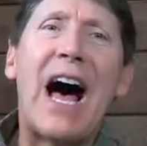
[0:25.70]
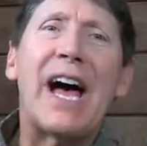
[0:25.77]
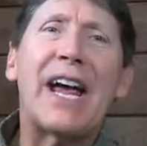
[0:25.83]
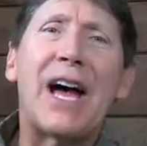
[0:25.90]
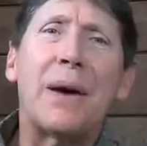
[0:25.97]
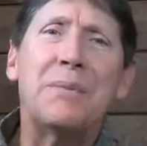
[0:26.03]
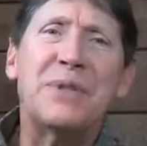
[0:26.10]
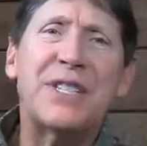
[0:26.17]
Hi,
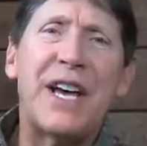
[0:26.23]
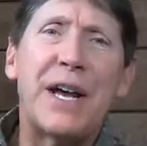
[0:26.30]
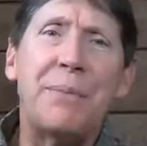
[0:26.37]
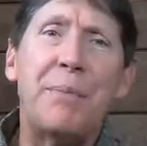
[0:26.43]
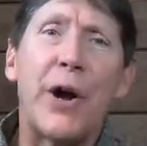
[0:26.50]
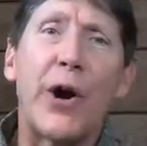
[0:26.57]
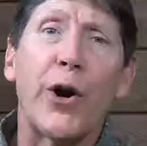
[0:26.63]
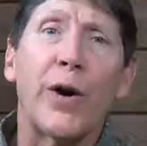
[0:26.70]
I'm
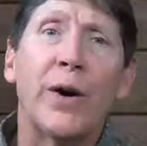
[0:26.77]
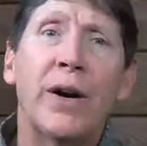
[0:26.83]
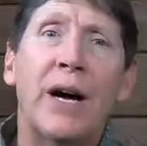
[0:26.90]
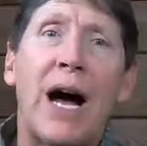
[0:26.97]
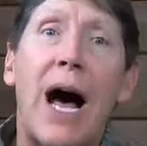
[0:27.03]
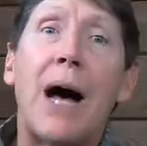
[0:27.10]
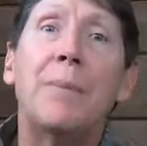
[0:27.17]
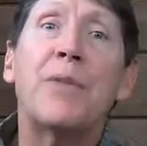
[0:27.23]
Ted Bear.
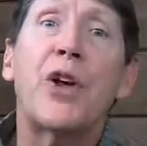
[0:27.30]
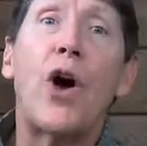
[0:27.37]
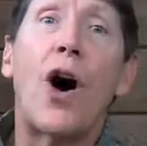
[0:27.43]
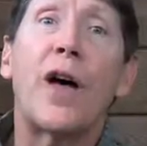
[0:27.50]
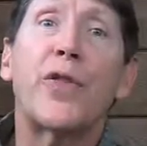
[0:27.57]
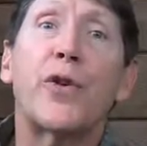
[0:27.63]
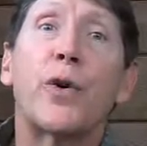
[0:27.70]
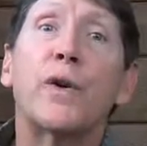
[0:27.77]
I'm the
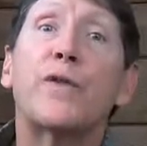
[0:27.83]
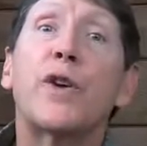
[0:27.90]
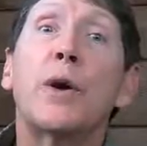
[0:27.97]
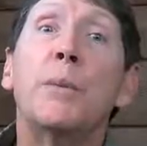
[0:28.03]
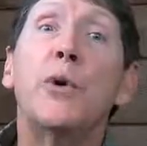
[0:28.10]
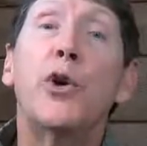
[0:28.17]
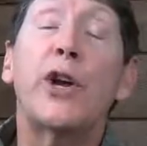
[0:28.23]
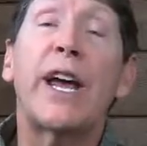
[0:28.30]
author of
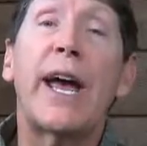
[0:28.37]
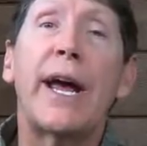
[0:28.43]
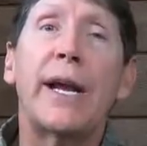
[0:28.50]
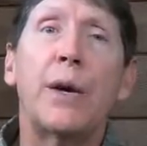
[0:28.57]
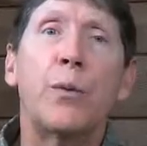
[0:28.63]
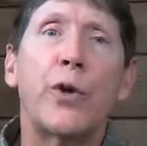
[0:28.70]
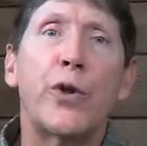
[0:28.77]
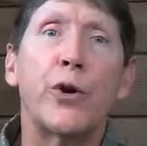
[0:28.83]

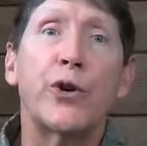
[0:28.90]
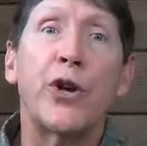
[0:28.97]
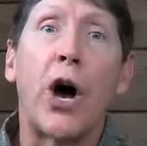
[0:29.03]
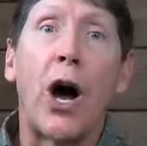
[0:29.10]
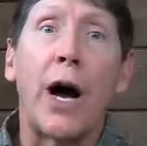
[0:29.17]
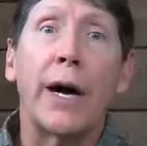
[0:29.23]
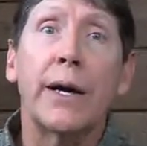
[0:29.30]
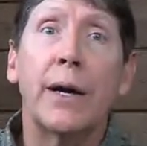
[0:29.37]
Communicating with Your
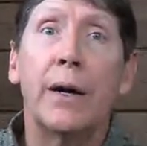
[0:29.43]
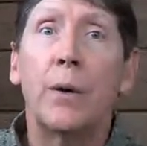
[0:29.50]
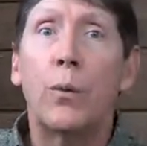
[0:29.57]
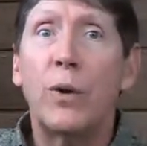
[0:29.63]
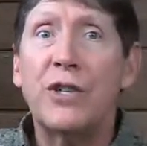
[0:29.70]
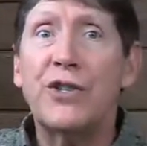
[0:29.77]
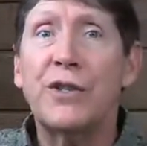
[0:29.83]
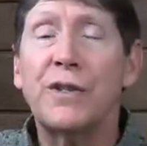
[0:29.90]
Dog,
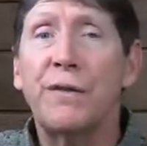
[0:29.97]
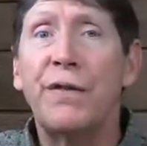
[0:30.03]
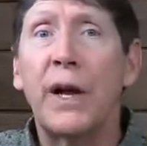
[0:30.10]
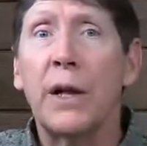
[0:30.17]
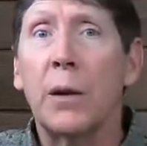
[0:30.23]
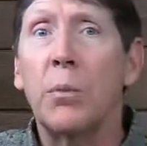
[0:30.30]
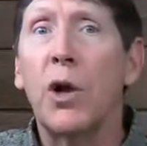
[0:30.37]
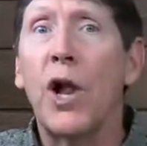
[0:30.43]
which is
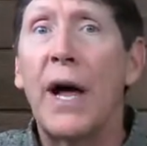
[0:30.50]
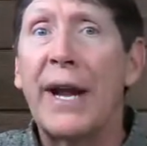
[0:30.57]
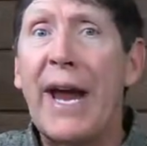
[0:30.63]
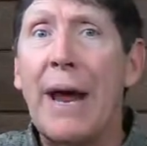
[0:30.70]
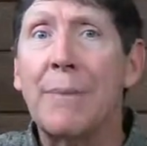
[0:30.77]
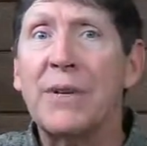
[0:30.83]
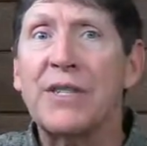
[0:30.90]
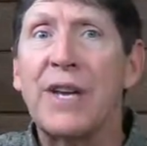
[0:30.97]
available on
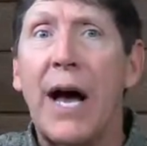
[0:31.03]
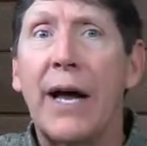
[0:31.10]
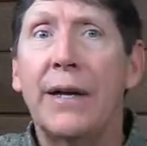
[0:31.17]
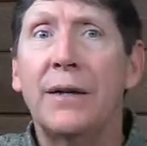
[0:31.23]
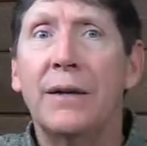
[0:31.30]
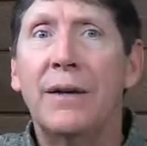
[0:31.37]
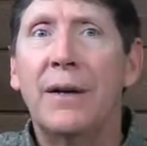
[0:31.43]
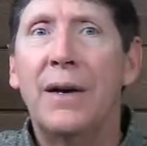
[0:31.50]

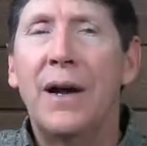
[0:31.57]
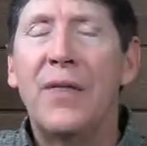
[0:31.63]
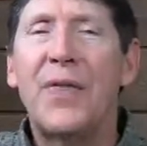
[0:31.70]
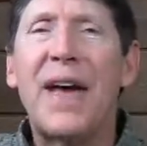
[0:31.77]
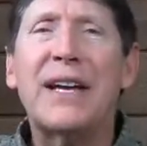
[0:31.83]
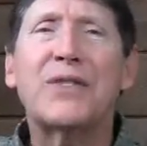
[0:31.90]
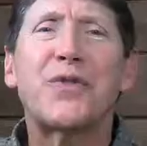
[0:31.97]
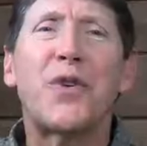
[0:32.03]
Amazon.
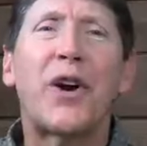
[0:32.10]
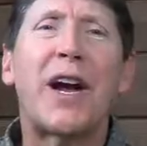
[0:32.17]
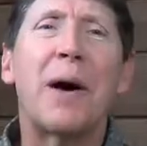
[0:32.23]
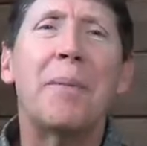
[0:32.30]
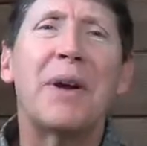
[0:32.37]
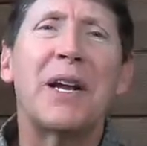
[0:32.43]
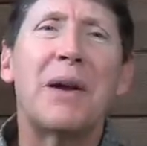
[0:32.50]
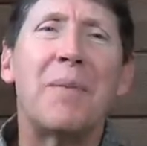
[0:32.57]
Thanks for
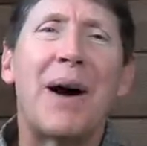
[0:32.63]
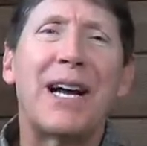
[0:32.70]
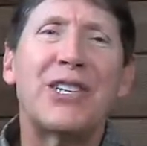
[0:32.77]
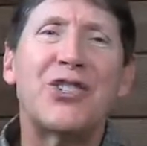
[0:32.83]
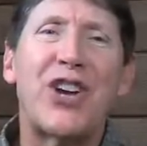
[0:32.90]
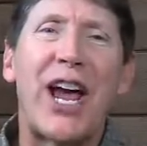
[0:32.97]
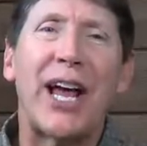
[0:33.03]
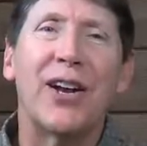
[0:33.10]
coming to my
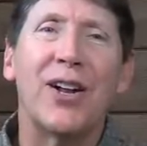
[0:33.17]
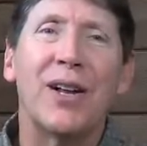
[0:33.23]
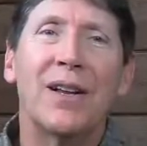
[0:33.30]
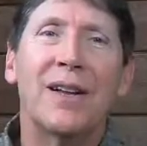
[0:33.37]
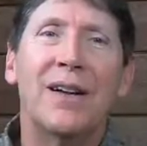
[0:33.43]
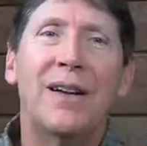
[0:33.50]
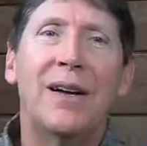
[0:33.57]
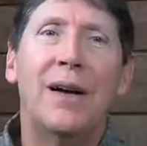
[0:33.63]
channel.
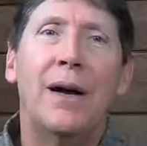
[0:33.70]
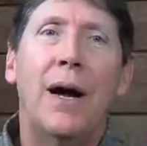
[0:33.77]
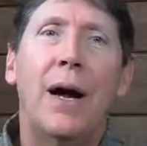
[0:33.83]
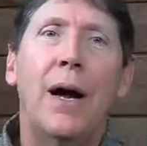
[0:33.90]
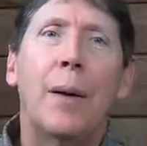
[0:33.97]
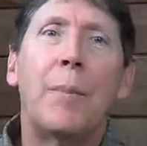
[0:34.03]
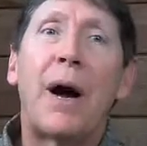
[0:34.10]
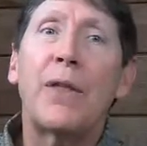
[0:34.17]

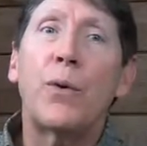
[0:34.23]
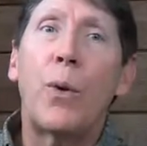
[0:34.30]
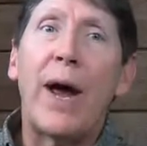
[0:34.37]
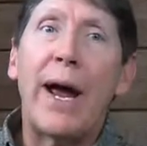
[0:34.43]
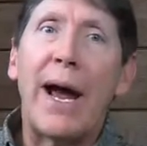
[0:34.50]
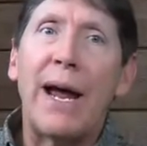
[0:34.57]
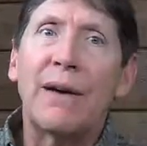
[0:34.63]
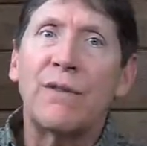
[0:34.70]
By the
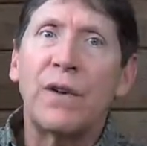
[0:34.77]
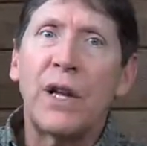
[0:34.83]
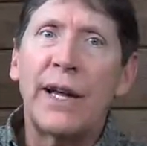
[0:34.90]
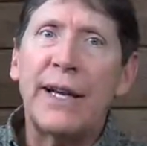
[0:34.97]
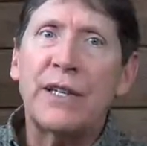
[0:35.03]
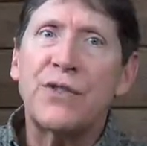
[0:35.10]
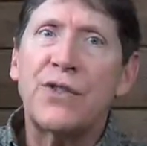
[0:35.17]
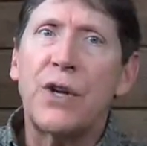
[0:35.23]
way, I have
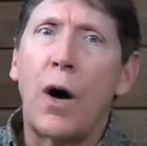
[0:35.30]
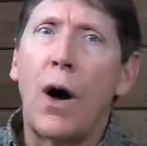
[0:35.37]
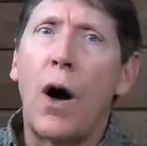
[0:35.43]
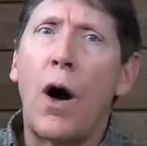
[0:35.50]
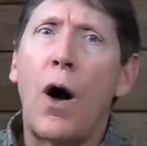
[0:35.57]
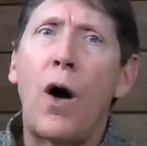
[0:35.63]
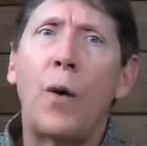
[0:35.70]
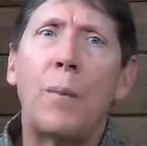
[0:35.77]
links to
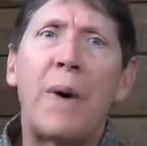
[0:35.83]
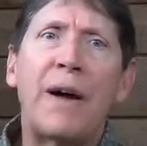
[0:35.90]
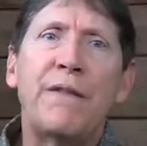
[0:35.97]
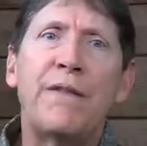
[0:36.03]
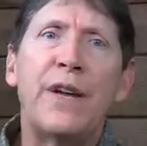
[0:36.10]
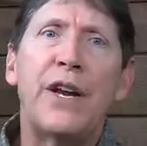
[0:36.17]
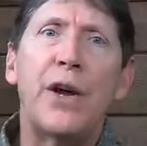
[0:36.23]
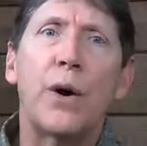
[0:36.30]
all my
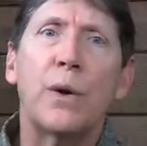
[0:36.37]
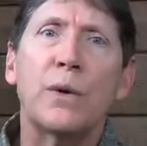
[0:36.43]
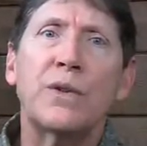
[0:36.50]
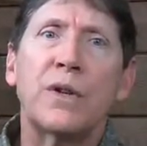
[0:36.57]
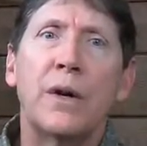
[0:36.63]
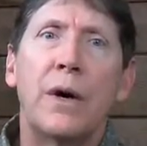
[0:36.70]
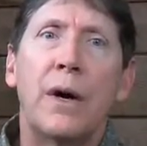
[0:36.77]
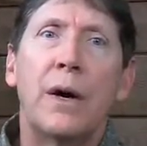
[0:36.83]

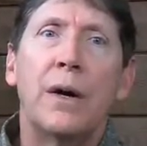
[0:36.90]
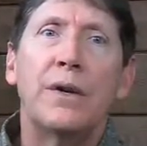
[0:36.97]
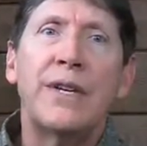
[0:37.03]
videos